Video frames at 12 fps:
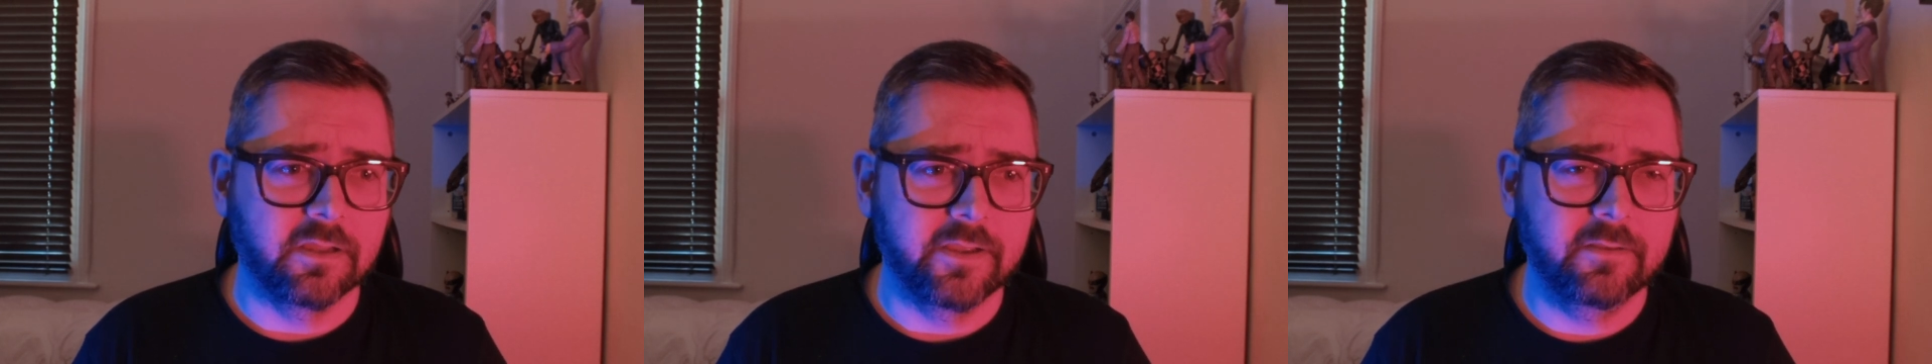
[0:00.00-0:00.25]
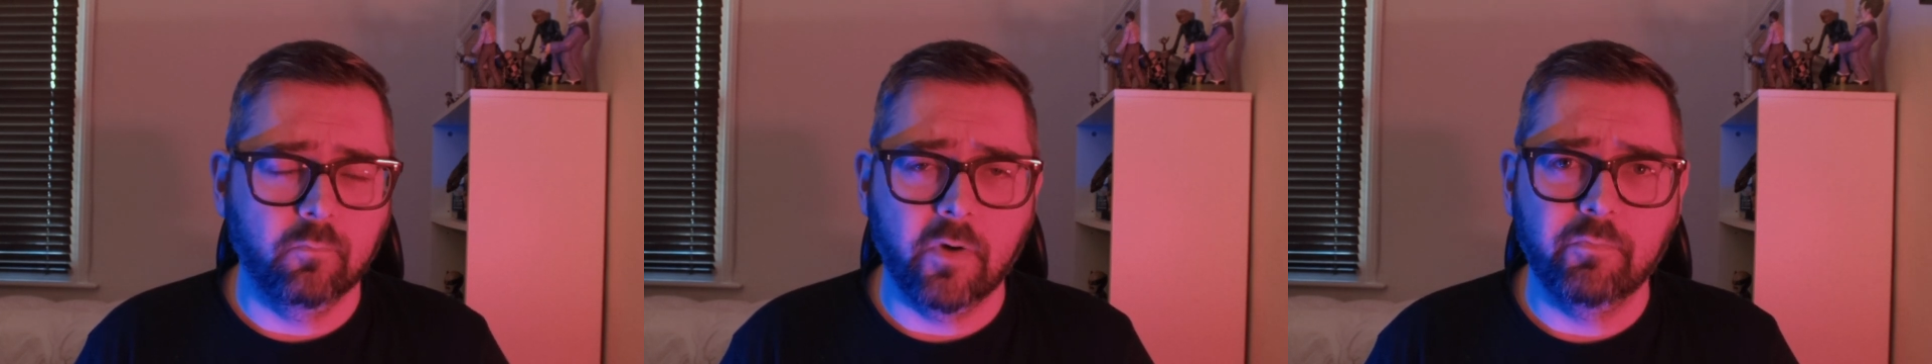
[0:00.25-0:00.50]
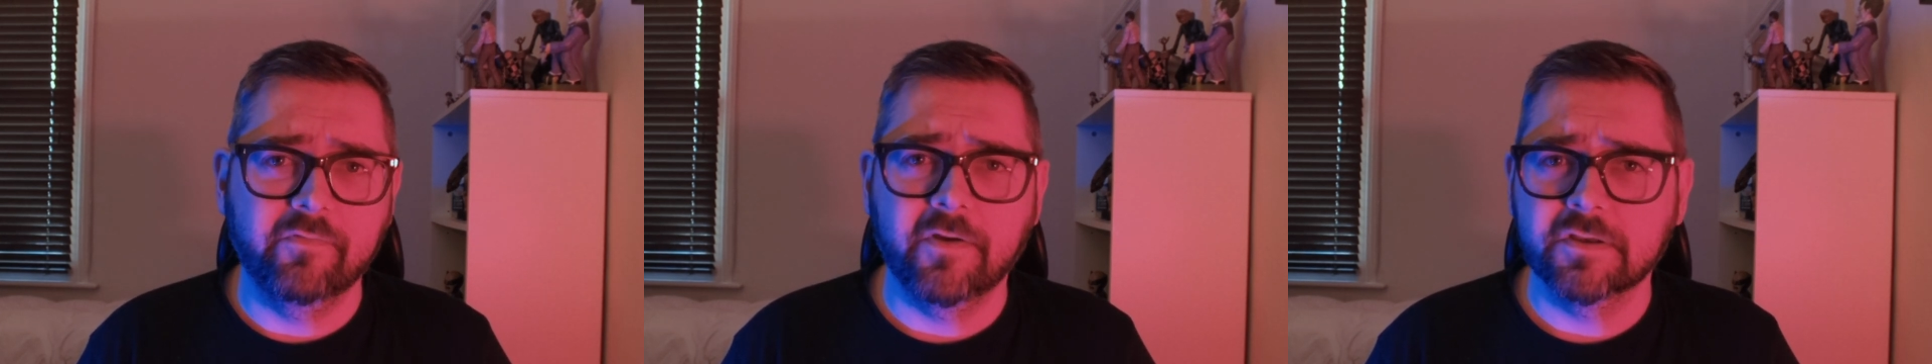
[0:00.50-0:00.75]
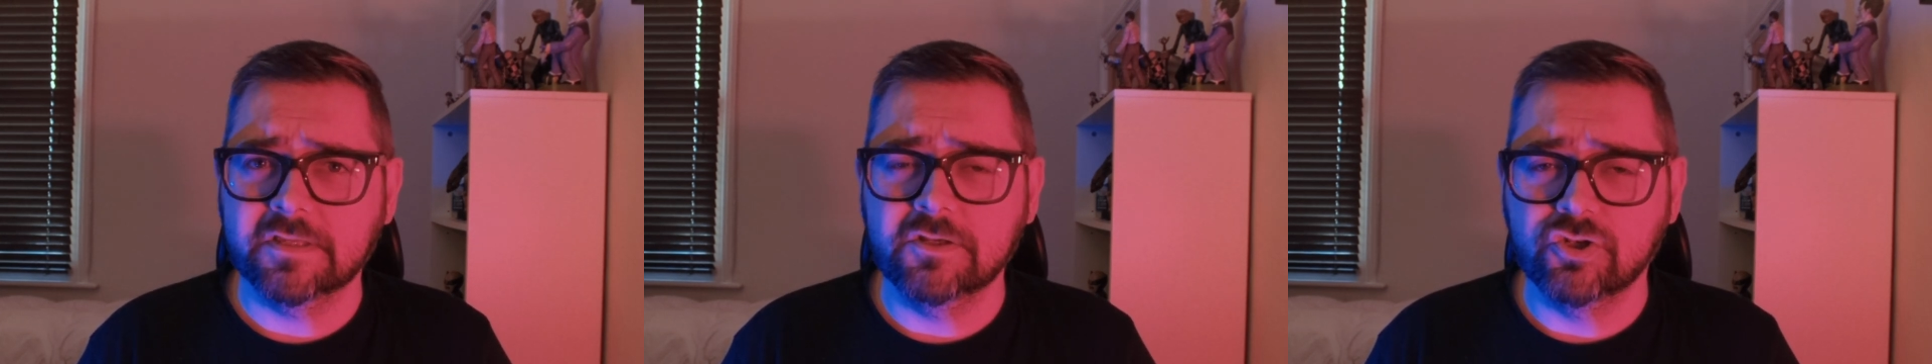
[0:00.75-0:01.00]
Like, when we're
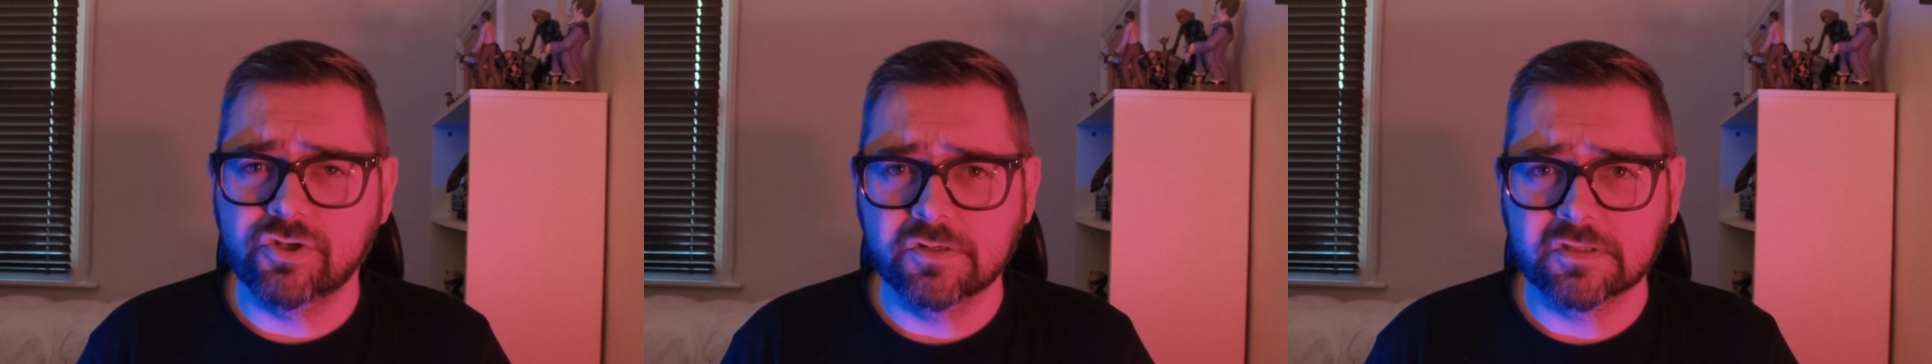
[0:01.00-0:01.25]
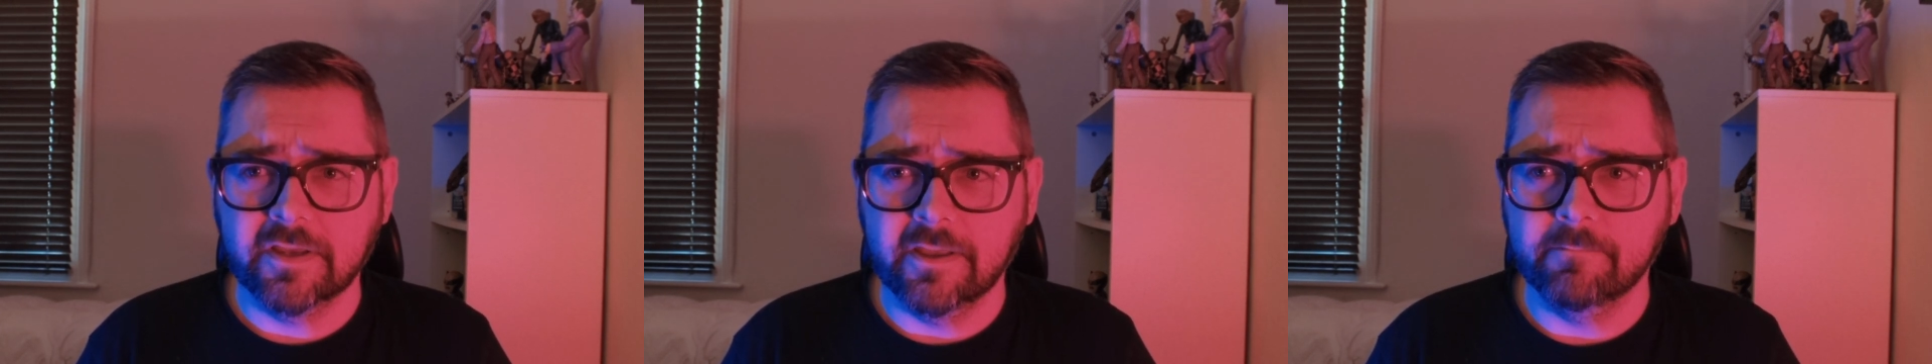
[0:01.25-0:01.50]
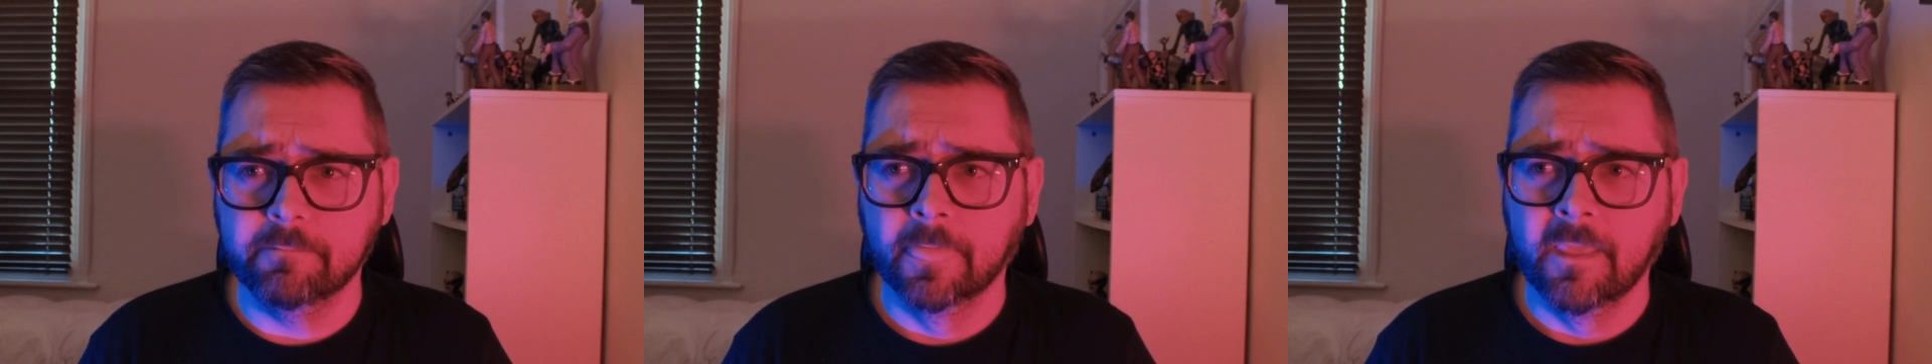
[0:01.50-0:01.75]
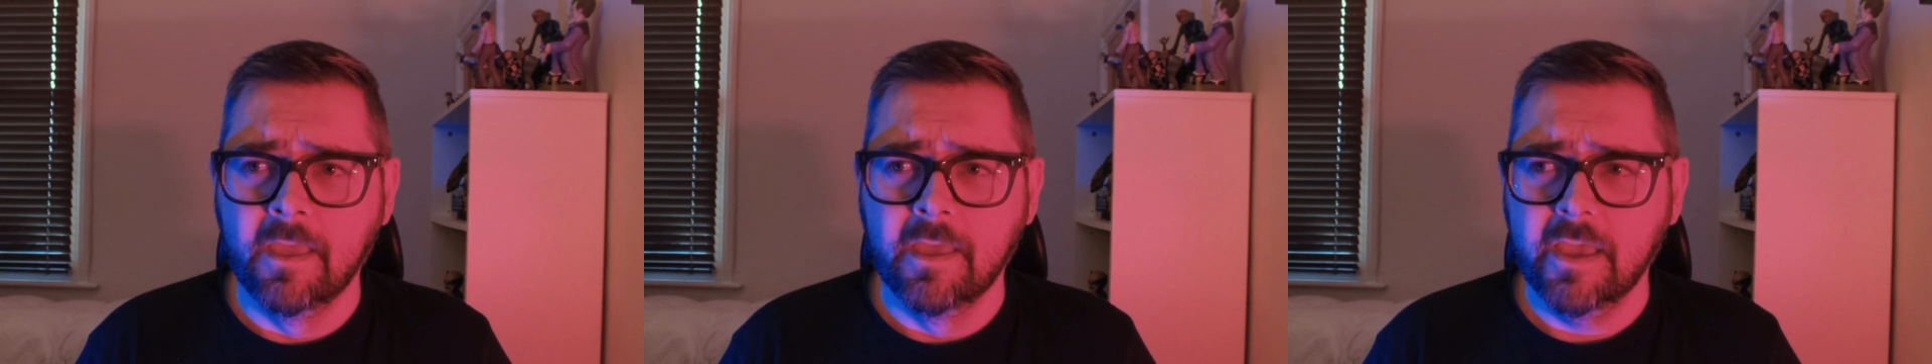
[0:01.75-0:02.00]
first introduced to him,